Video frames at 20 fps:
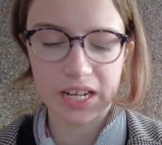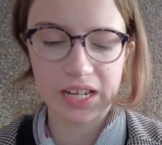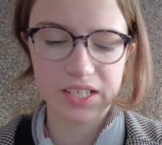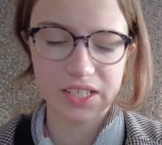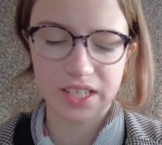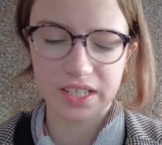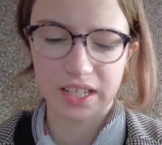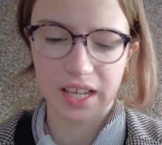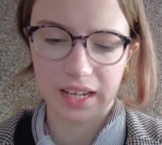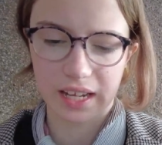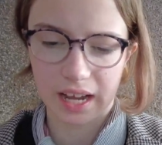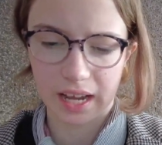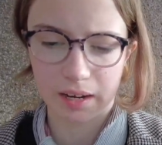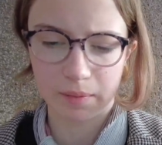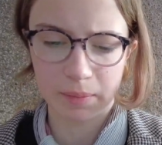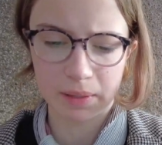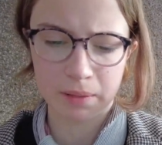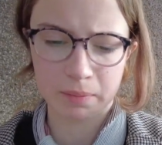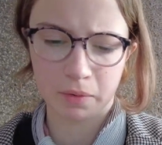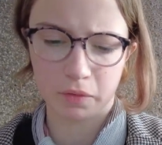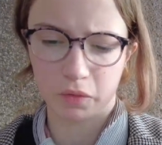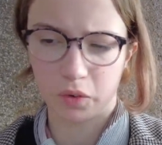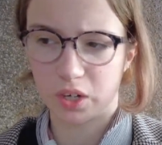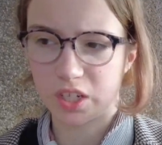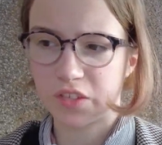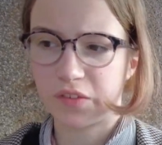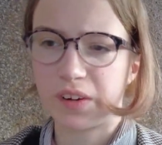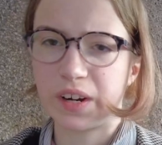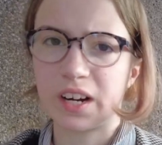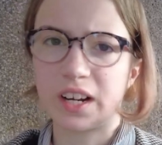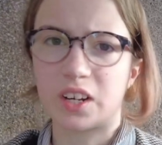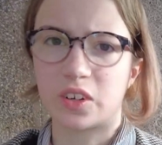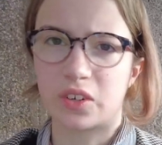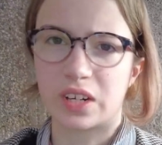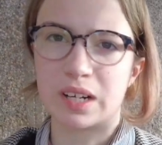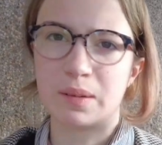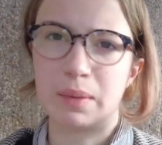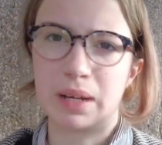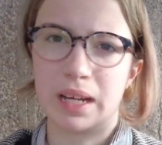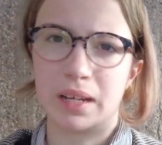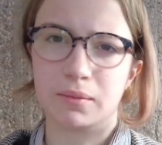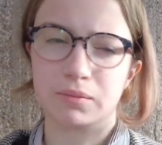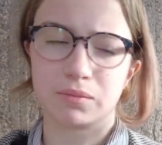tasted that kind of bean before. It's very creamy.